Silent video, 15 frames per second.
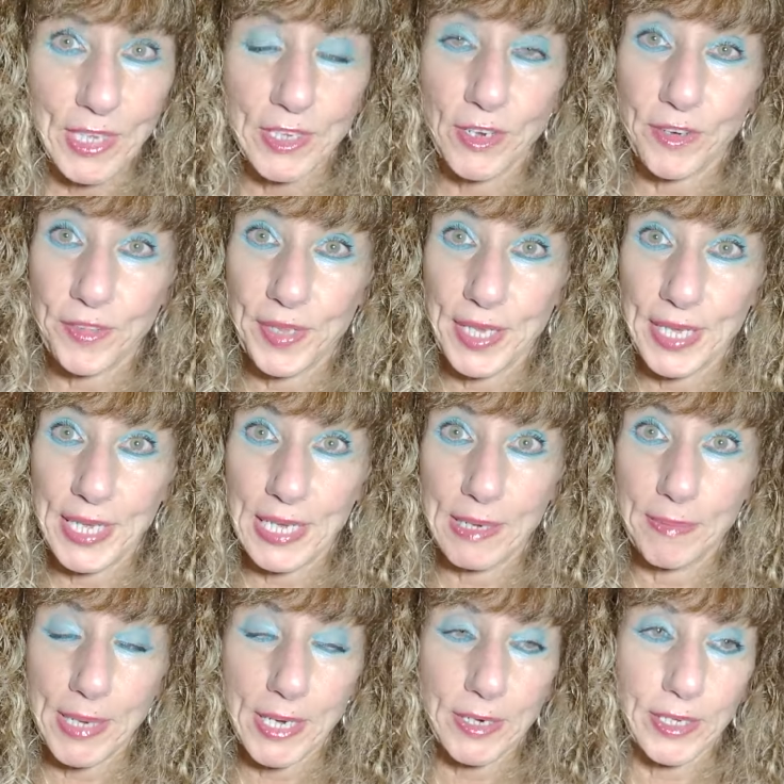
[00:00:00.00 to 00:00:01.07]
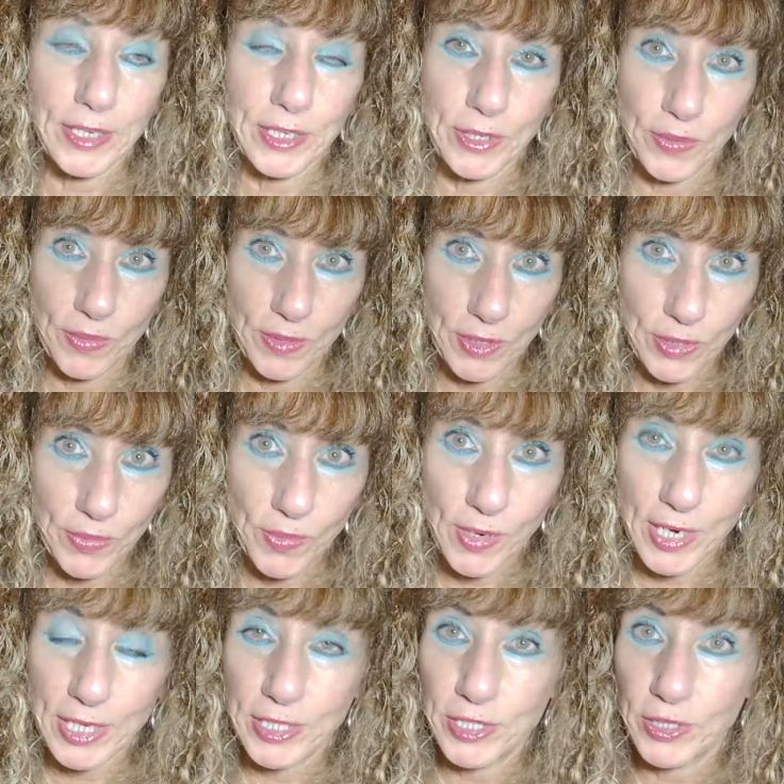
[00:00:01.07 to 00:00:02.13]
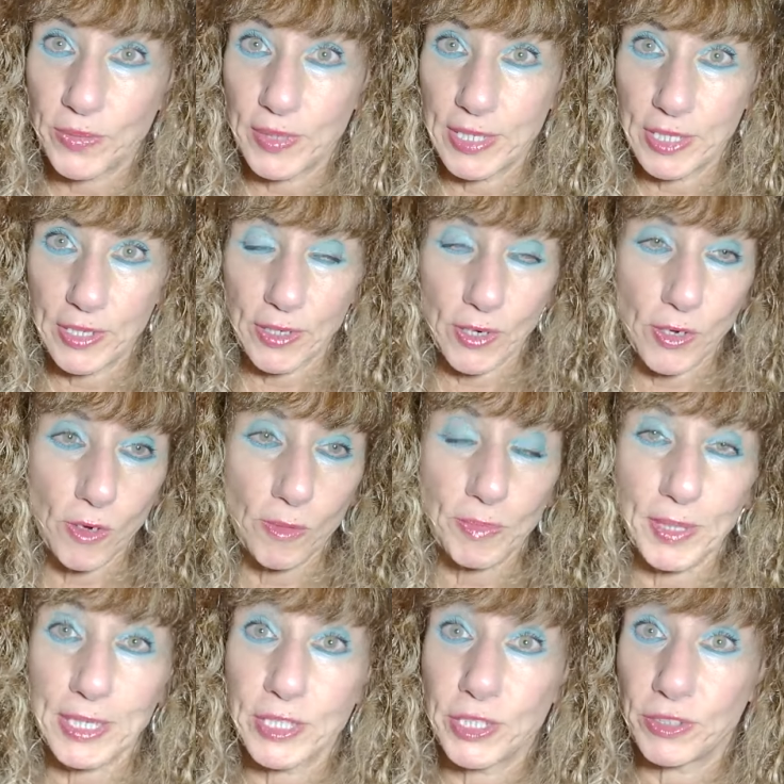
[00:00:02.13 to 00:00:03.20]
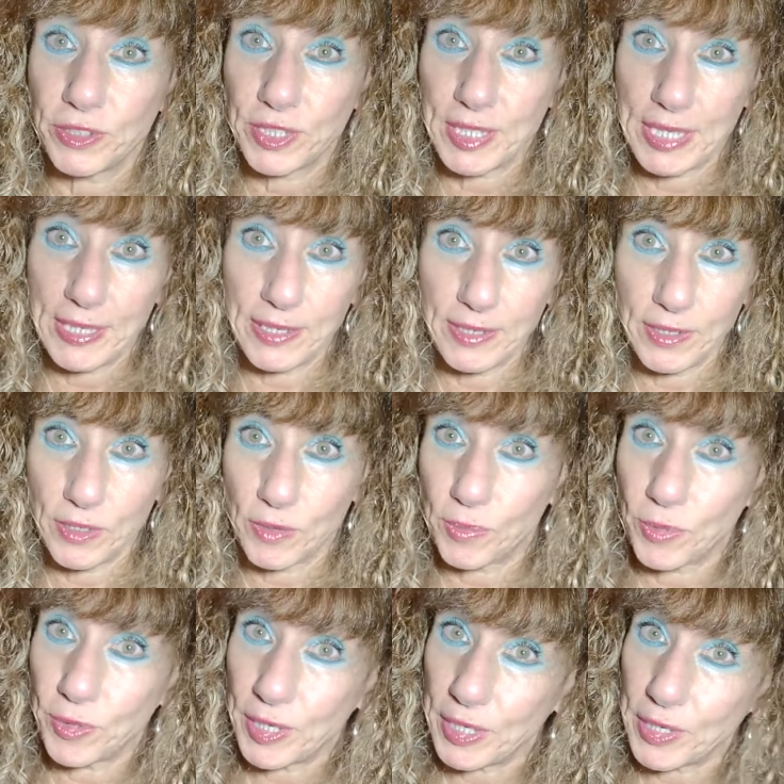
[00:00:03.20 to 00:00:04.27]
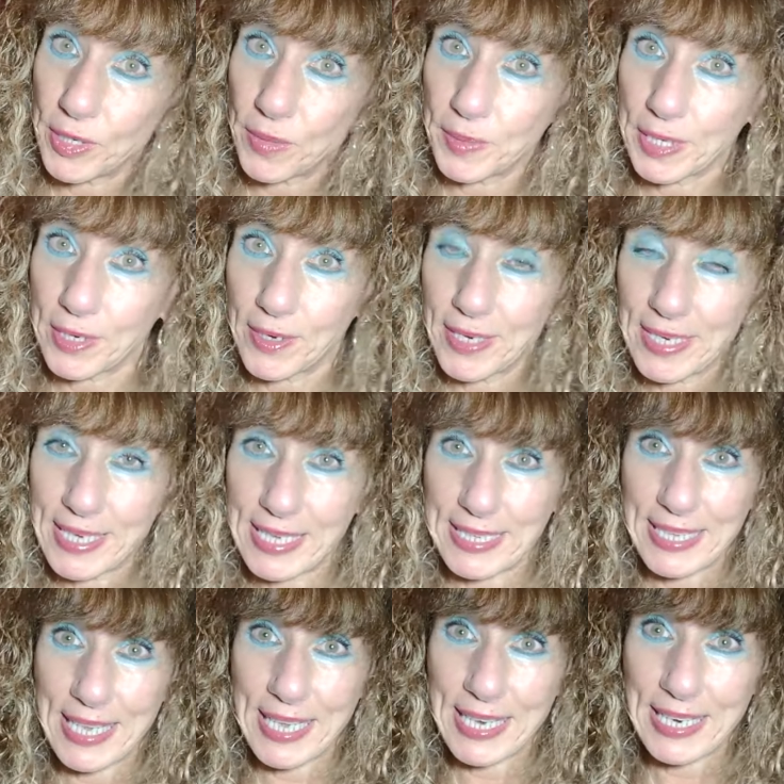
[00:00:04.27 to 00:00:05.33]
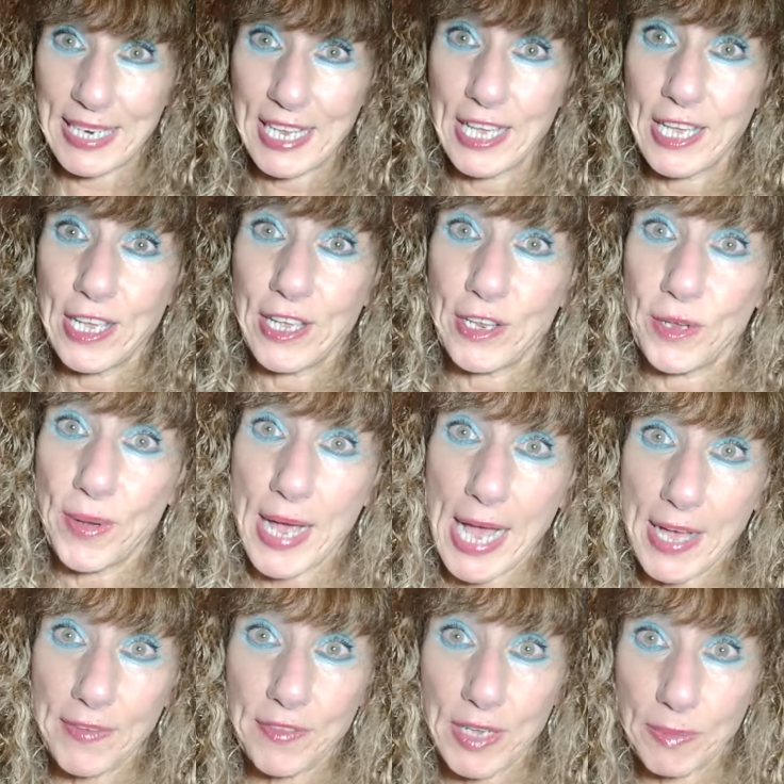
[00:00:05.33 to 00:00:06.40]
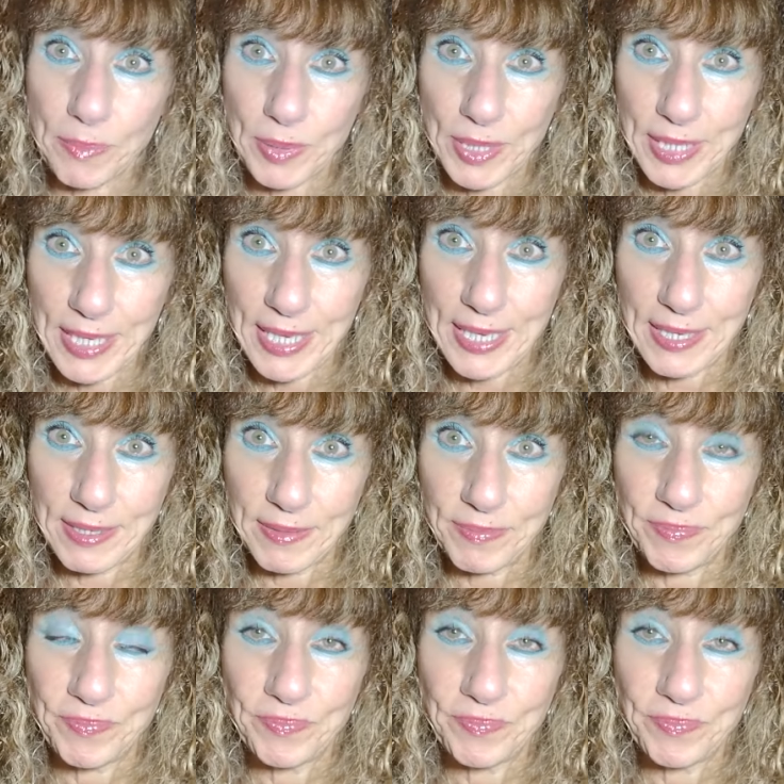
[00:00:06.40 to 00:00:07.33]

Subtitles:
you're thinking about it, you want to do it, you're hopeless, you see no point in going on, and then you have a plan.